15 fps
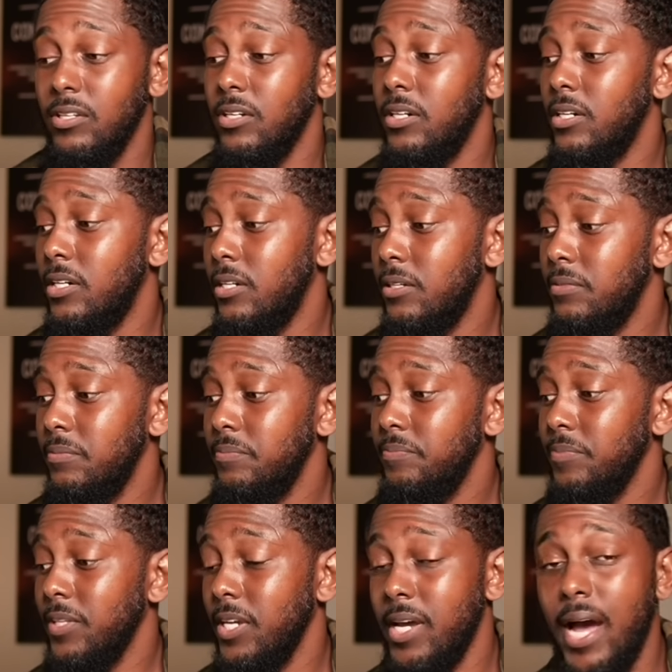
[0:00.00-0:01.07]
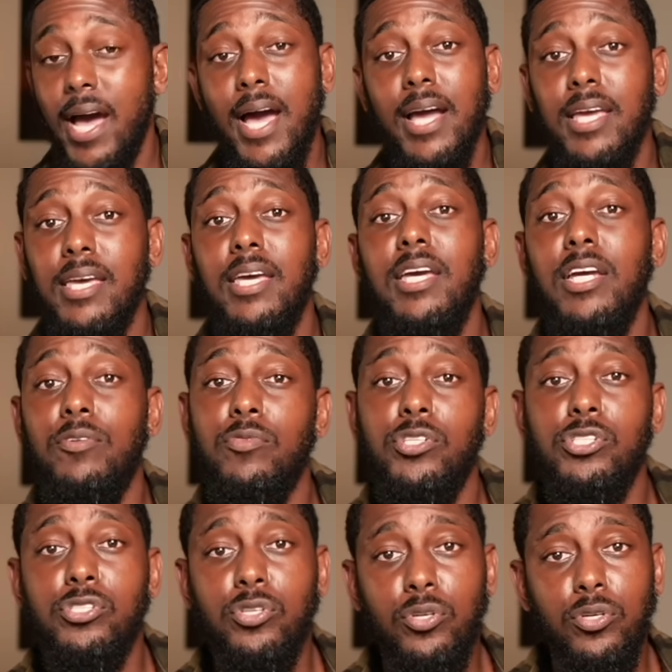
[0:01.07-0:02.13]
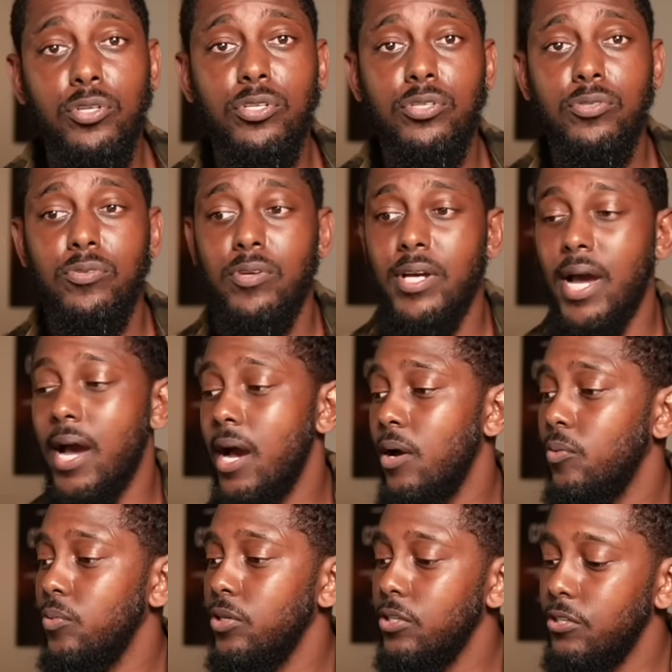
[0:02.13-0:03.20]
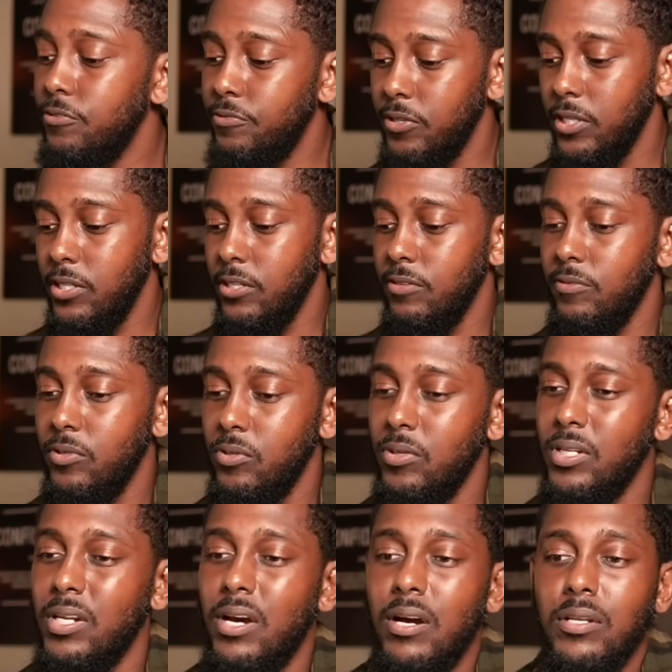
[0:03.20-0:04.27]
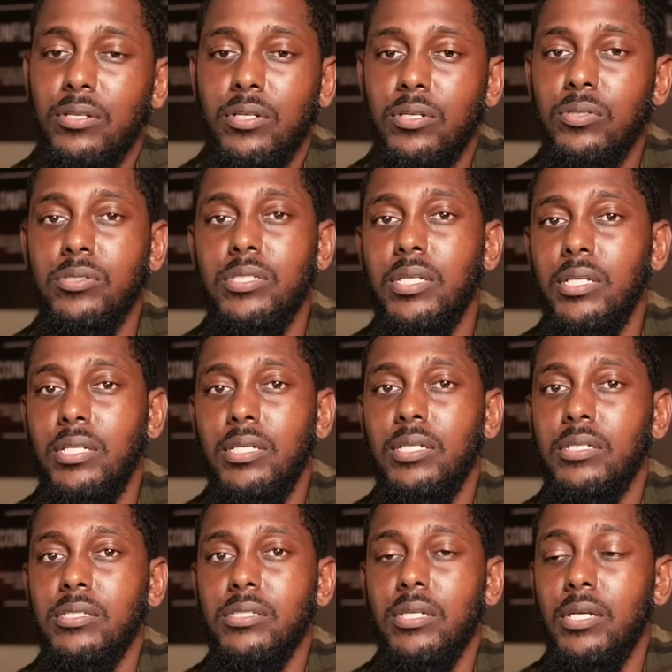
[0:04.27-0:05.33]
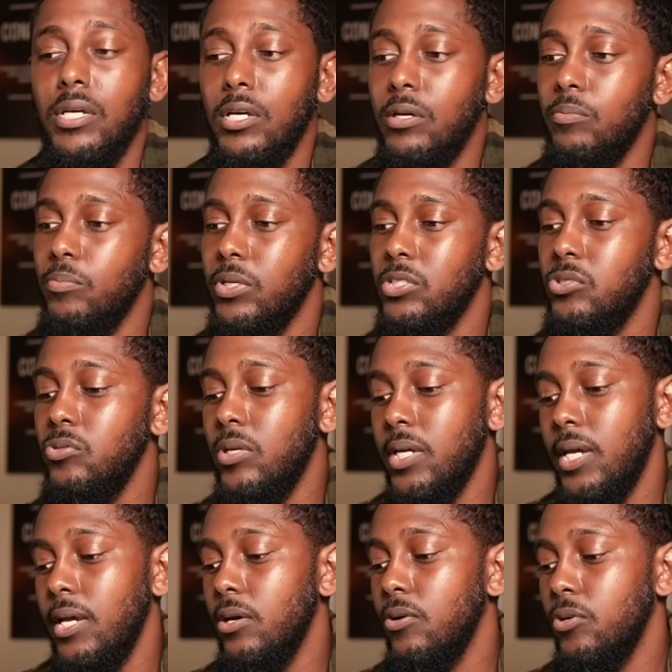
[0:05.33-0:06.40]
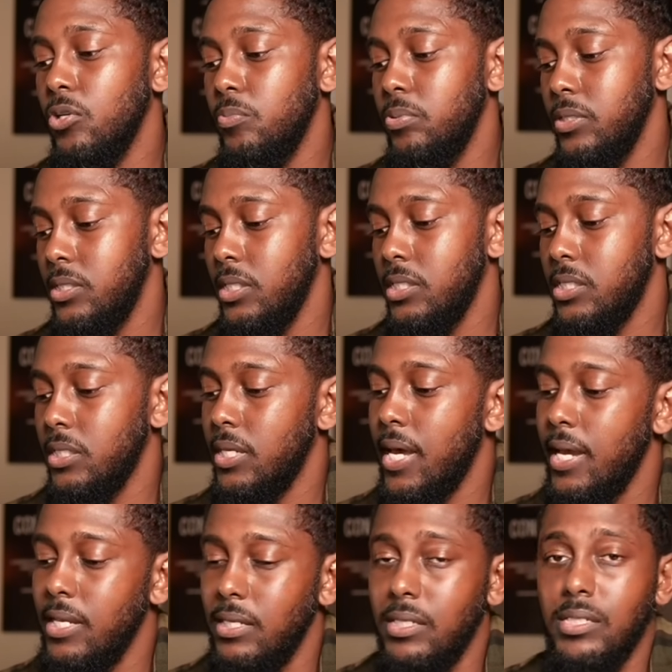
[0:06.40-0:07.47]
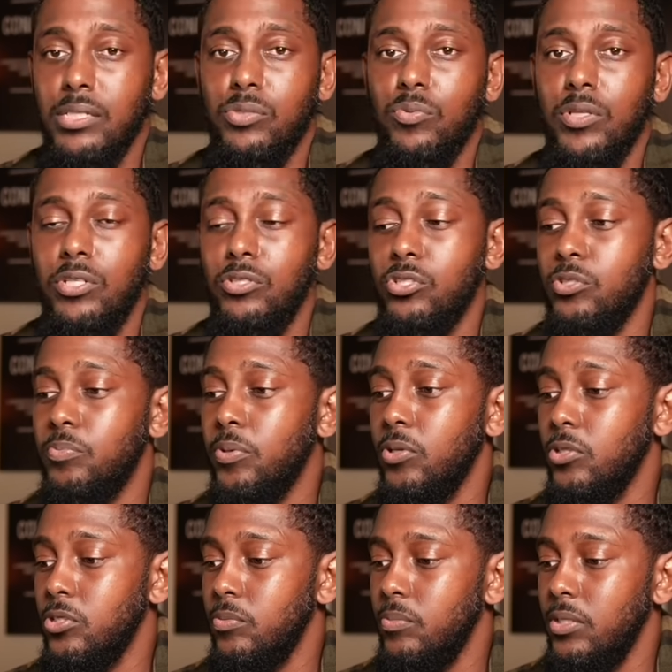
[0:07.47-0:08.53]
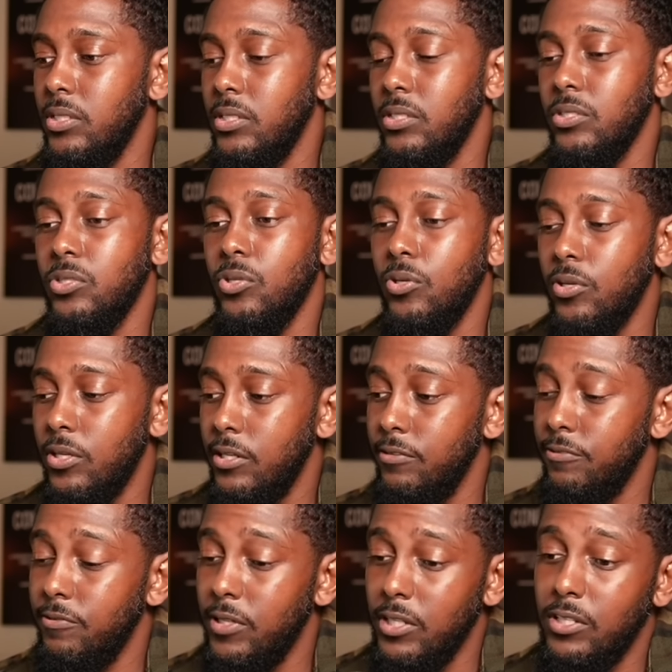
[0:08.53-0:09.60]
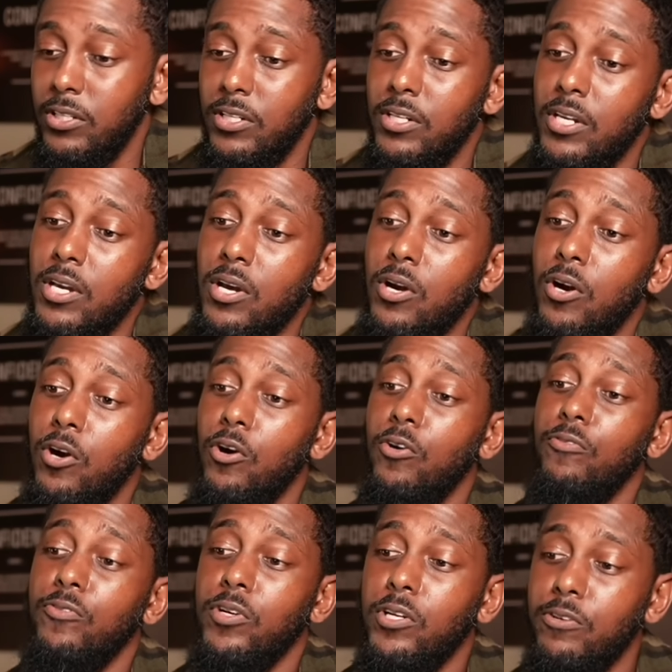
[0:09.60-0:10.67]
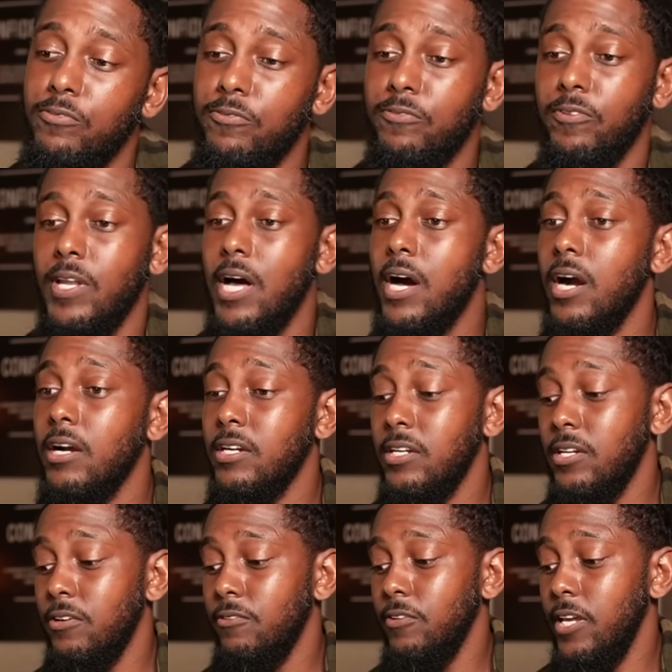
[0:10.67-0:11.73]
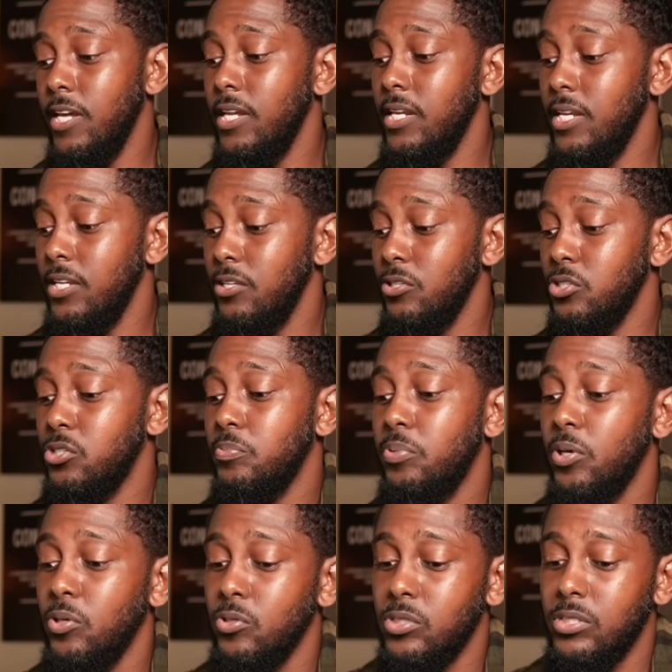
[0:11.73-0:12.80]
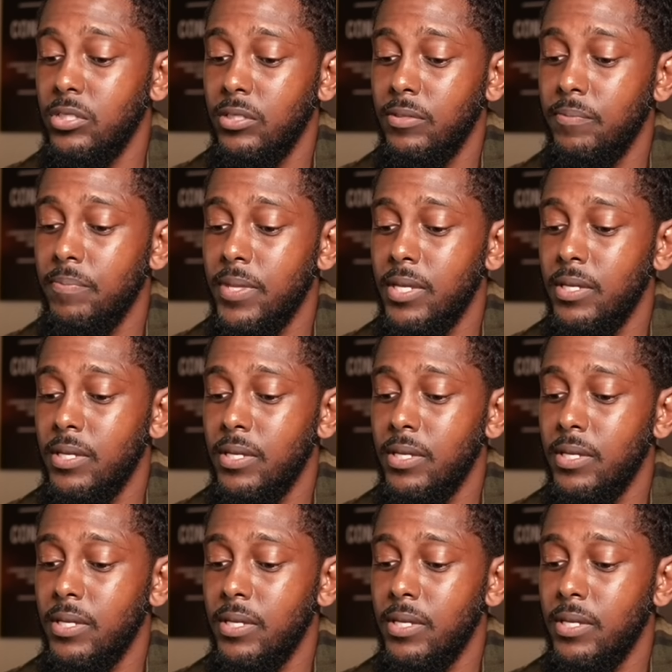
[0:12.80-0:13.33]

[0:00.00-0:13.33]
God can restore you. God will forgive you and all of those things. But you can't hold a position like this where you're supposed to be an authority figure over a flock, and you're supposed to